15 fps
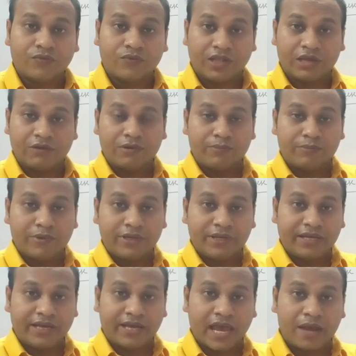there will be
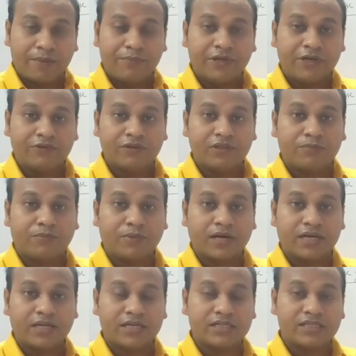gap between the
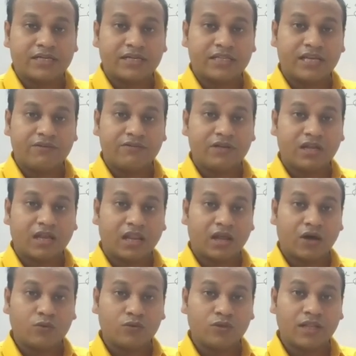particles and they will
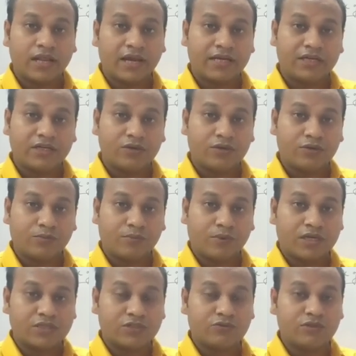allow the light to
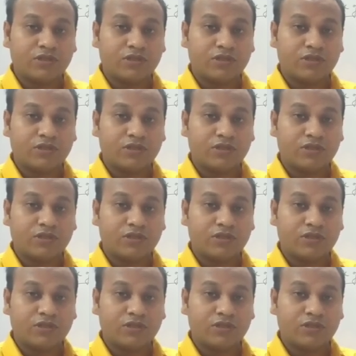pass through